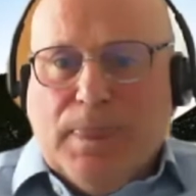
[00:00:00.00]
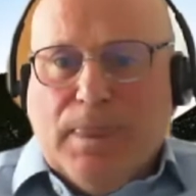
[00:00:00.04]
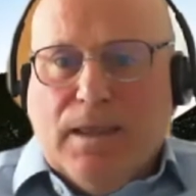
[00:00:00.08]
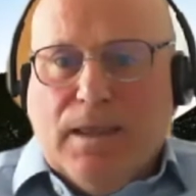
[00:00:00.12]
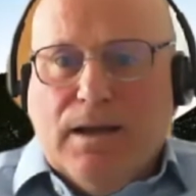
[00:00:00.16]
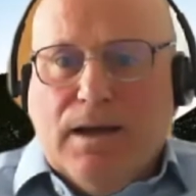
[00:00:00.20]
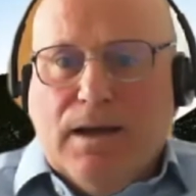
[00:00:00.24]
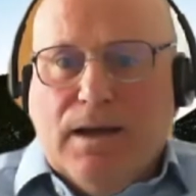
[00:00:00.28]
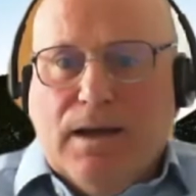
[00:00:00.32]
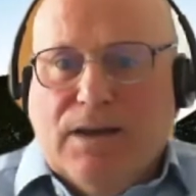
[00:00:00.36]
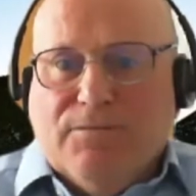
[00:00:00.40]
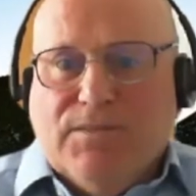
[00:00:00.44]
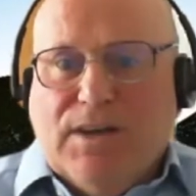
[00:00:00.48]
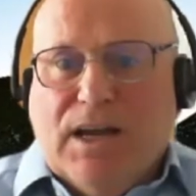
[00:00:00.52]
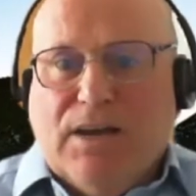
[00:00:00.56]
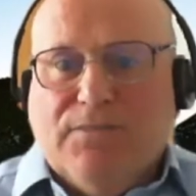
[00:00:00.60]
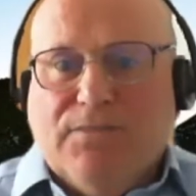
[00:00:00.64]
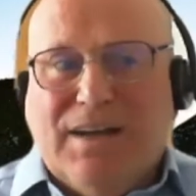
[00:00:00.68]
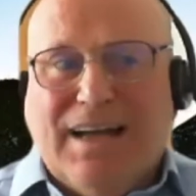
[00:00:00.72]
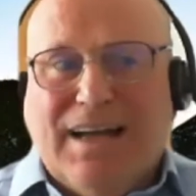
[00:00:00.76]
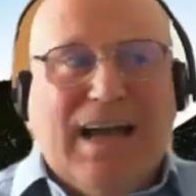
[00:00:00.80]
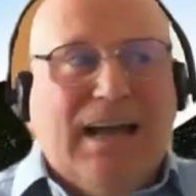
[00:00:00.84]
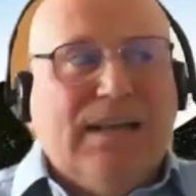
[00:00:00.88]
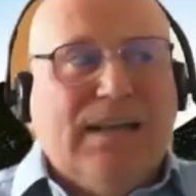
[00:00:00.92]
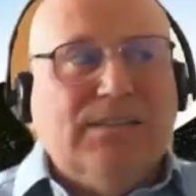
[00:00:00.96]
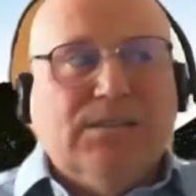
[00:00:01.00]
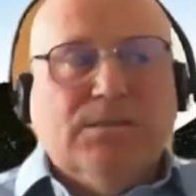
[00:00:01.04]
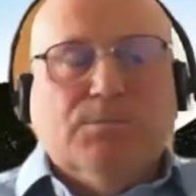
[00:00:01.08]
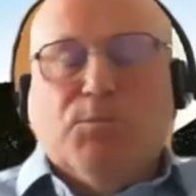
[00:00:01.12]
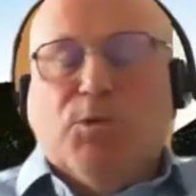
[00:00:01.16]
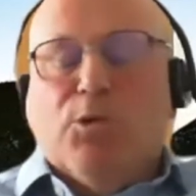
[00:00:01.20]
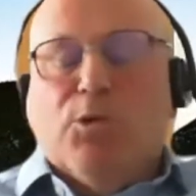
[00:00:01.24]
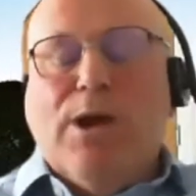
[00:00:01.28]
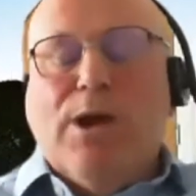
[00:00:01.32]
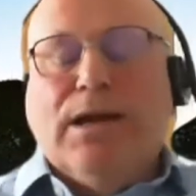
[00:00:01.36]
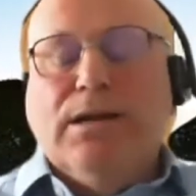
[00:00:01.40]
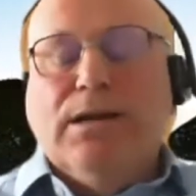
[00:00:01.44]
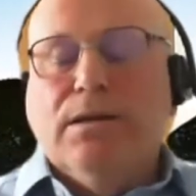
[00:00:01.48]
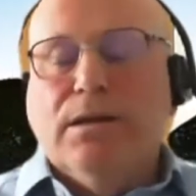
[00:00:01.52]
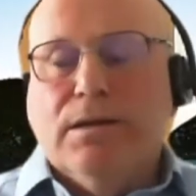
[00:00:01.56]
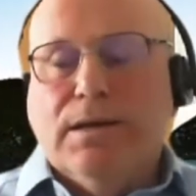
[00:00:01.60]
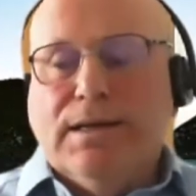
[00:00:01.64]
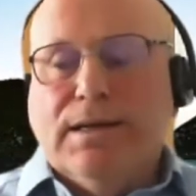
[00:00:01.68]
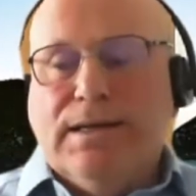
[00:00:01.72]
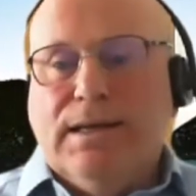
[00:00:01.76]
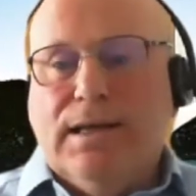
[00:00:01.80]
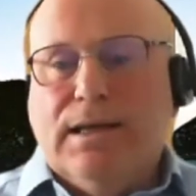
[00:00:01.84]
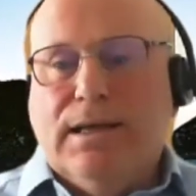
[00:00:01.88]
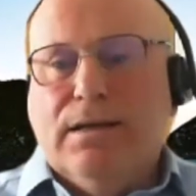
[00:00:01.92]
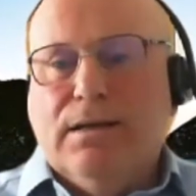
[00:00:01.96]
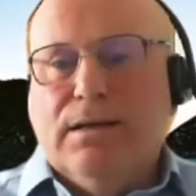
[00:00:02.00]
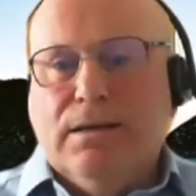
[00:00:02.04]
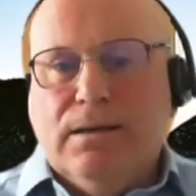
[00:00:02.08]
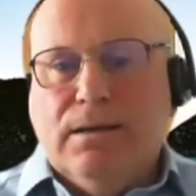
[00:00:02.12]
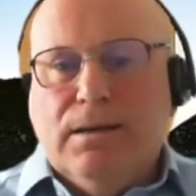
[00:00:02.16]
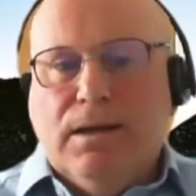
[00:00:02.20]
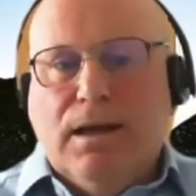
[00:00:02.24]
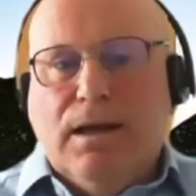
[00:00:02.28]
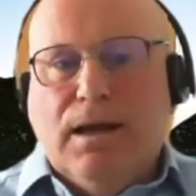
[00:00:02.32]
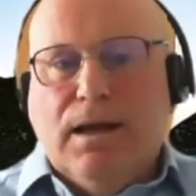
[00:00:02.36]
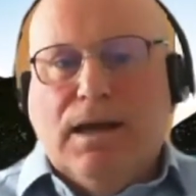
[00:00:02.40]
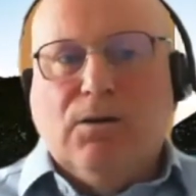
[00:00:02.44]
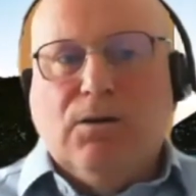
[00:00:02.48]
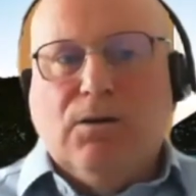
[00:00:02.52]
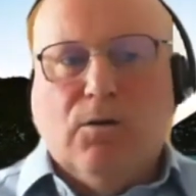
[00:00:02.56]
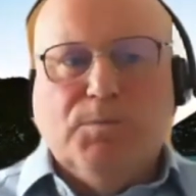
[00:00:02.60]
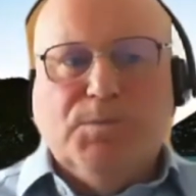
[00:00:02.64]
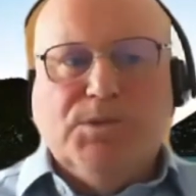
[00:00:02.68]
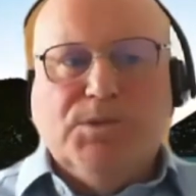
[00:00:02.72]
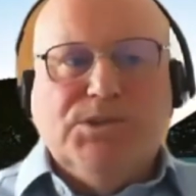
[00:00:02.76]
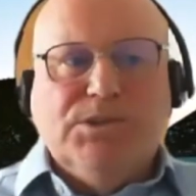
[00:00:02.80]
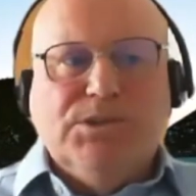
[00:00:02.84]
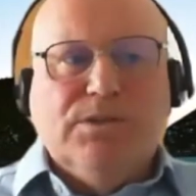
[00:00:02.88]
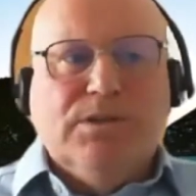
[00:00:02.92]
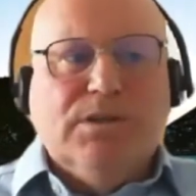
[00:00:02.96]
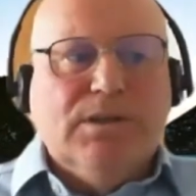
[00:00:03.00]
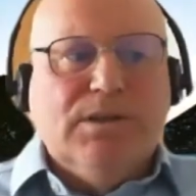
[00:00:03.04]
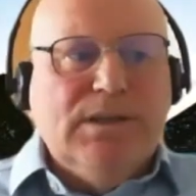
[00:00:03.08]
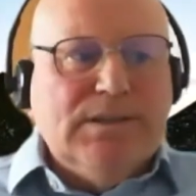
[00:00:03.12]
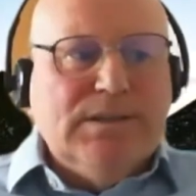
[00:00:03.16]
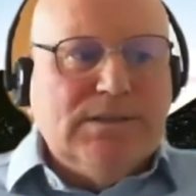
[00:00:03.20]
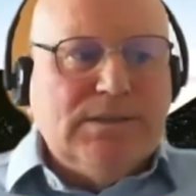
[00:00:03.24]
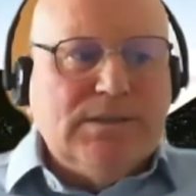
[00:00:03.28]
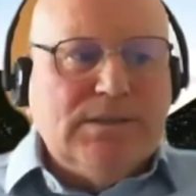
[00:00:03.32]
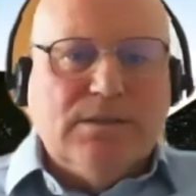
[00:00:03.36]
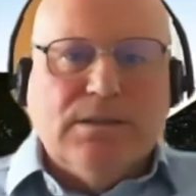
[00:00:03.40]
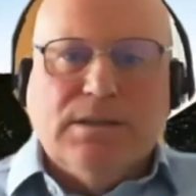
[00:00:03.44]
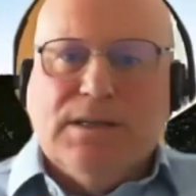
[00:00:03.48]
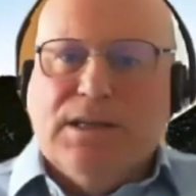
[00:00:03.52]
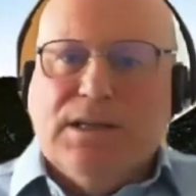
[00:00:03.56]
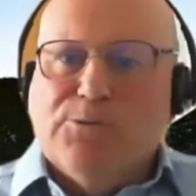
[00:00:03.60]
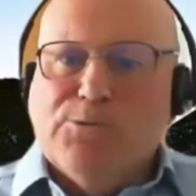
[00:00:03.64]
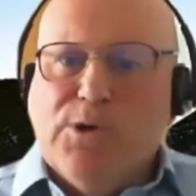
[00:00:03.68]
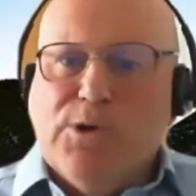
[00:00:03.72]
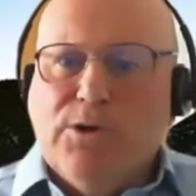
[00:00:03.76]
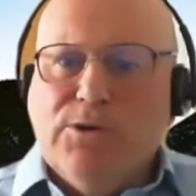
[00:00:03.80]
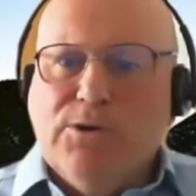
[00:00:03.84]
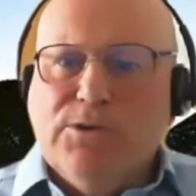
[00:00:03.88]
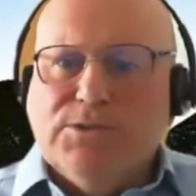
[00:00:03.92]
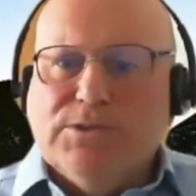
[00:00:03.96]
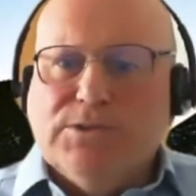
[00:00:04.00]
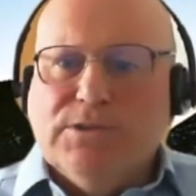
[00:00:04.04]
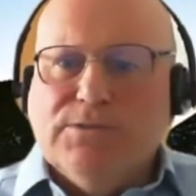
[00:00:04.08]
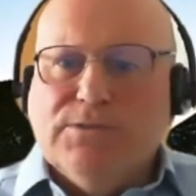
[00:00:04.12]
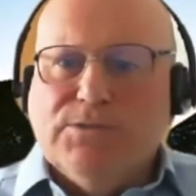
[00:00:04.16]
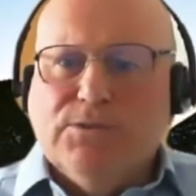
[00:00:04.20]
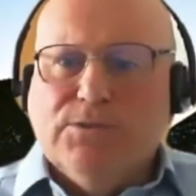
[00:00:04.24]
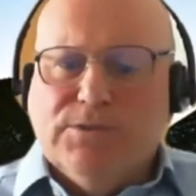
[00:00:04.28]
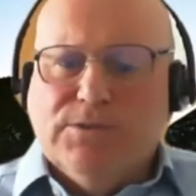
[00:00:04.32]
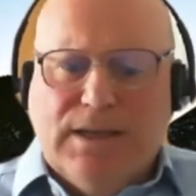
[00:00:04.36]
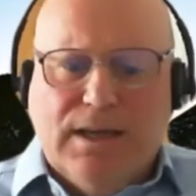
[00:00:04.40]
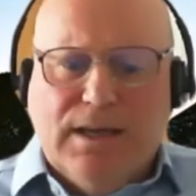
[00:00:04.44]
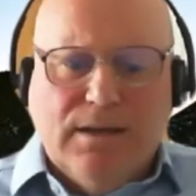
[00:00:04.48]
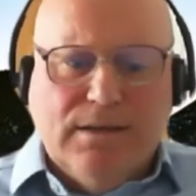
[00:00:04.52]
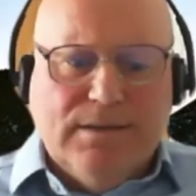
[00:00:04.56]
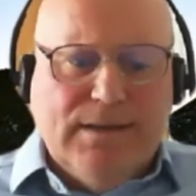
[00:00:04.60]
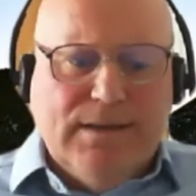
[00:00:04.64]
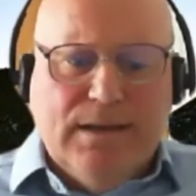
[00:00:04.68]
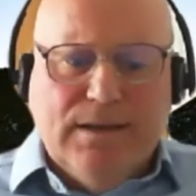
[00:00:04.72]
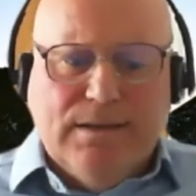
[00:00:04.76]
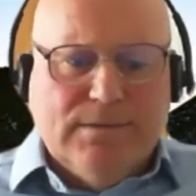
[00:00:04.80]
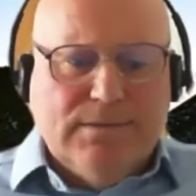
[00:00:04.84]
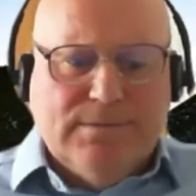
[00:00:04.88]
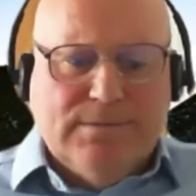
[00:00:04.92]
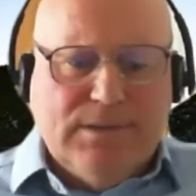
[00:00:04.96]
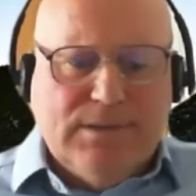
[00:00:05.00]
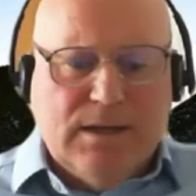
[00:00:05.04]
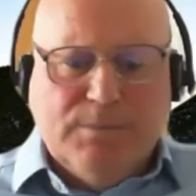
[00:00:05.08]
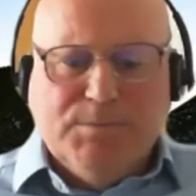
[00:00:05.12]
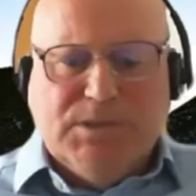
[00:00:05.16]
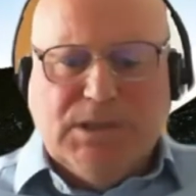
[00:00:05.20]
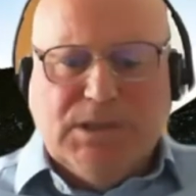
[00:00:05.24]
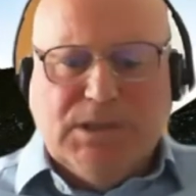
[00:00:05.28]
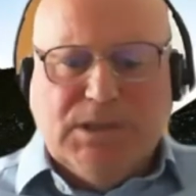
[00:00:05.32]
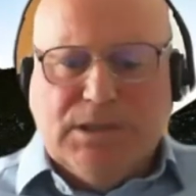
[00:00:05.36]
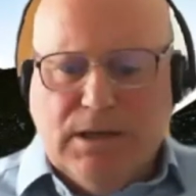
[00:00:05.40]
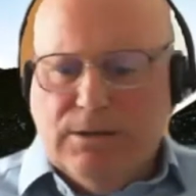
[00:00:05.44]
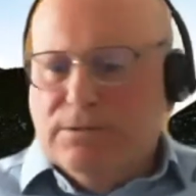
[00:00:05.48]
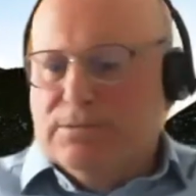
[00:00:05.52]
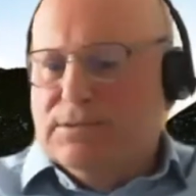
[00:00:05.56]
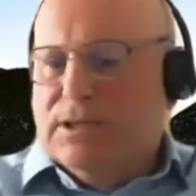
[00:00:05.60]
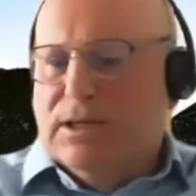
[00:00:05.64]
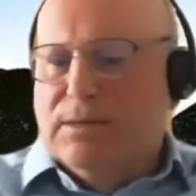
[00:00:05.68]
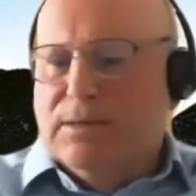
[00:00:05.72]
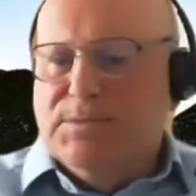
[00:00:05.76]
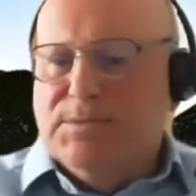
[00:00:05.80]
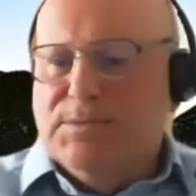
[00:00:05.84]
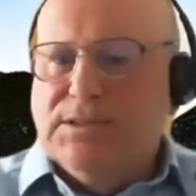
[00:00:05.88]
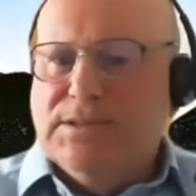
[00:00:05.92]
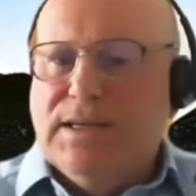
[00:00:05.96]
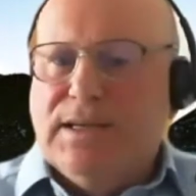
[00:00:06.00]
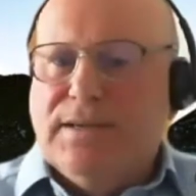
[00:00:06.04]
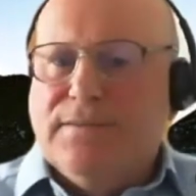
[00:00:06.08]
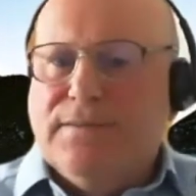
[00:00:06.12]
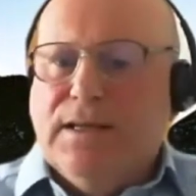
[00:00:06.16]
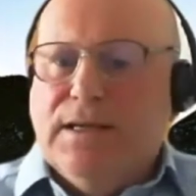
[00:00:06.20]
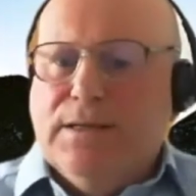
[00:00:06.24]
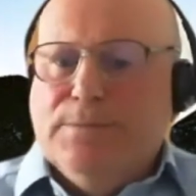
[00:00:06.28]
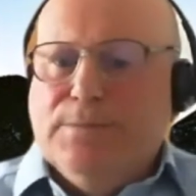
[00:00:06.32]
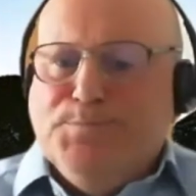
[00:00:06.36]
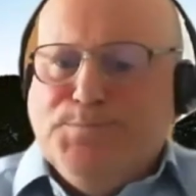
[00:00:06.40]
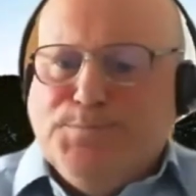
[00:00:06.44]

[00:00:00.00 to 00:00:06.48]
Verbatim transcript: Uh, I've never had some grand idea. An opportunity suddenly arose, and I thought, yeah, yeah, time to go, time to take that.